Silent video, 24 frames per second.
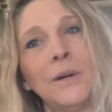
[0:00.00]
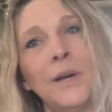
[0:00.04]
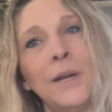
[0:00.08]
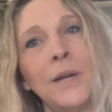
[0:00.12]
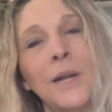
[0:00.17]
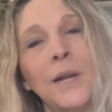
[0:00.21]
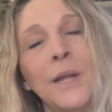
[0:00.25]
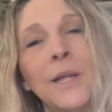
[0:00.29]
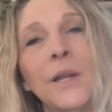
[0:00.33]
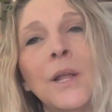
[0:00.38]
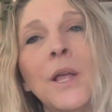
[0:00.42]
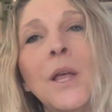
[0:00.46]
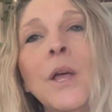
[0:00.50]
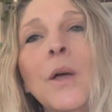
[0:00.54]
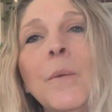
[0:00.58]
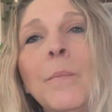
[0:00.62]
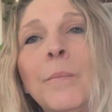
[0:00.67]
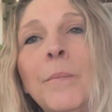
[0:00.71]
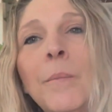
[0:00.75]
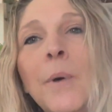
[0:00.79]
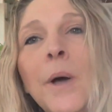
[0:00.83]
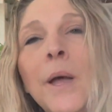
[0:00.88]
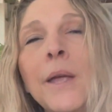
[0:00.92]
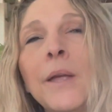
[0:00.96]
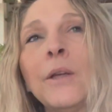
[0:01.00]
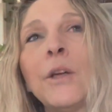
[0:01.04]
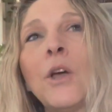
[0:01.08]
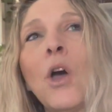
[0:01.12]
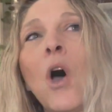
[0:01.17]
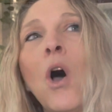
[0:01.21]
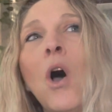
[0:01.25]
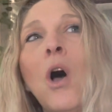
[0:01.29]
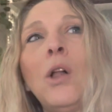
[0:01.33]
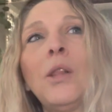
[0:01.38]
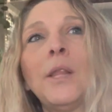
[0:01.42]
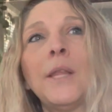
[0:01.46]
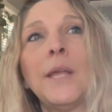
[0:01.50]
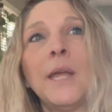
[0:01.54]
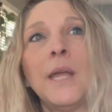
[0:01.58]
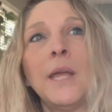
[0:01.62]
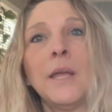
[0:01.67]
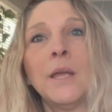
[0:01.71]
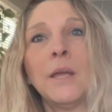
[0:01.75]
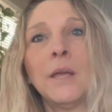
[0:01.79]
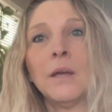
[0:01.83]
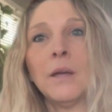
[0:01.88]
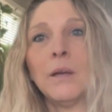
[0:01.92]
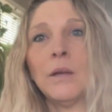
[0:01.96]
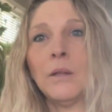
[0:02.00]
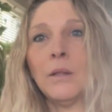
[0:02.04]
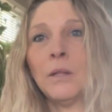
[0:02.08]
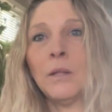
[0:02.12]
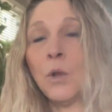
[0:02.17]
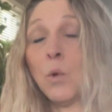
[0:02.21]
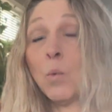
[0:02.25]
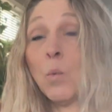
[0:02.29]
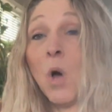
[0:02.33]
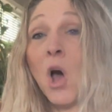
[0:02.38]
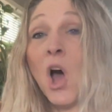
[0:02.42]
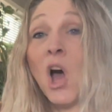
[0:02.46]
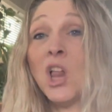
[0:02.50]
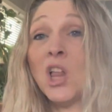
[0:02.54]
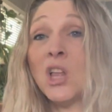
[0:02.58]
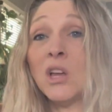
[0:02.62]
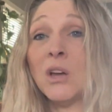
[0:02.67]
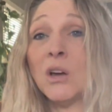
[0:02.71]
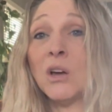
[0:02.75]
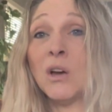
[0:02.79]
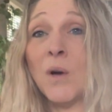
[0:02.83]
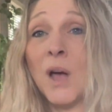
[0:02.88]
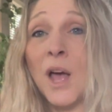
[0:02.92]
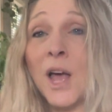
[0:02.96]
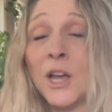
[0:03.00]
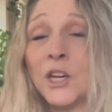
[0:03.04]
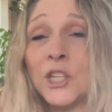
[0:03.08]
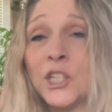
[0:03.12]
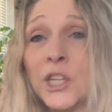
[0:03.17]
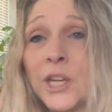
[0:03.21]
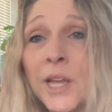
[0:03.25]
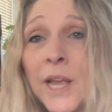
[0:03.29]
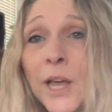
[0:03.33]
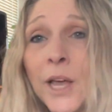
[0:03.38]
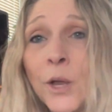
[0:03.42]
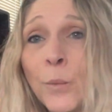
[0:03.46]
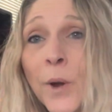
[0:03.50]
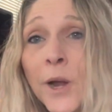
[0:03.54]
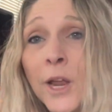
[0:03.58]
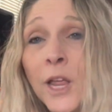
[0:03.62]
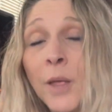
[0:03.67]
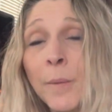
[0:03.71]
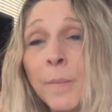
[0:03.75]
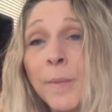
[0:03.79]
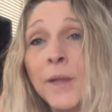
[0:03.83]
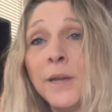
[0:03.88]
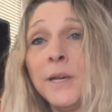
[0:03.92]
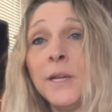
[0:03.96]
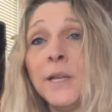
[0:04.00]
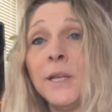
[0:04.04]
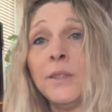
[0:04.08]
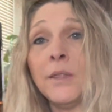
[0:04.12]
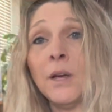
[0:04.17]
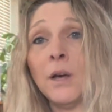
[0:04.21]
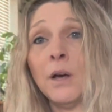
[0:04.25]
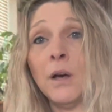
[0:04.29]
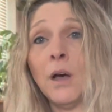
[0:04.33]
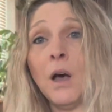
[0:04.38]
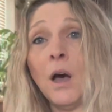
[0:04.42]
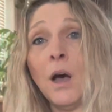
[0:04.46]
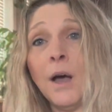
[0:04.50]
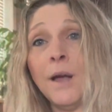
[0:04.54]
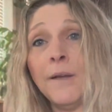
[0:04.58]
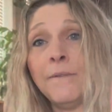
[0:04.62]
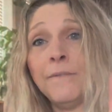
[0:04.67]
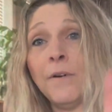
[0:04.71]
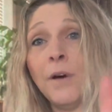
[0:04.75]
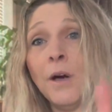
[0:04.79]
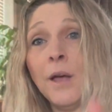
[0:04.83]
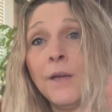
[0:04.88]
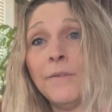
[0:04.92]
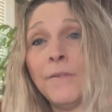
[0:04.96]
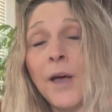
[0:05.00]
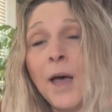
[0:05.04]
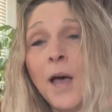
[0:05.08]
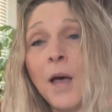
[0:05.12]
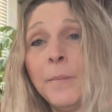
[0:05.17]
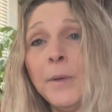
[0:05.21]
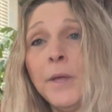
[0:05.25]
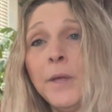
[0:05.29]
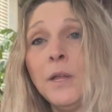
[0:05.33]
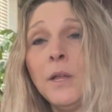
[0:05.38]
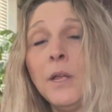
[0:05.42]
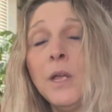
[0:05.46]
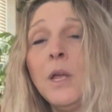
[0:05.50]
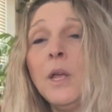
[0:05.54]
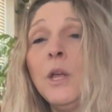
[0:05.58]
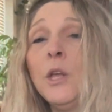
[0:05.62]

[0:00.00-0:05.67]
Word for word: And I, my colleague a little while ago actually had recommended the High Five Habit.